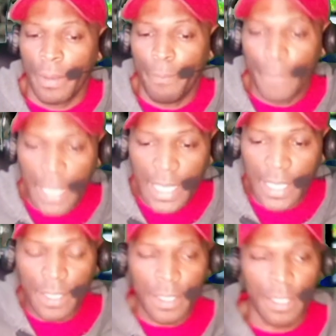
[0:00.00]

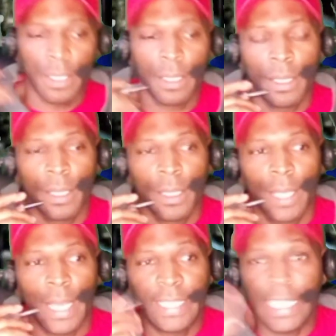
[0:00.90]
Men
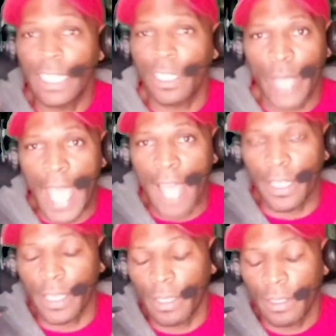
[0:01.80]
deal in
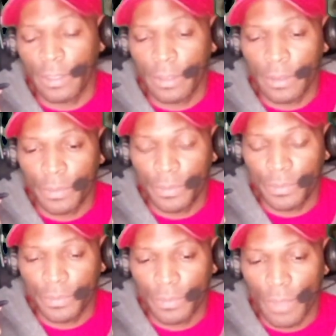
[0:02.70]
reality.
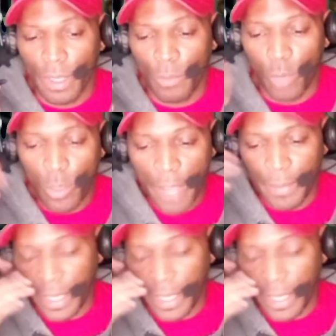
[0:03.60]
And what do I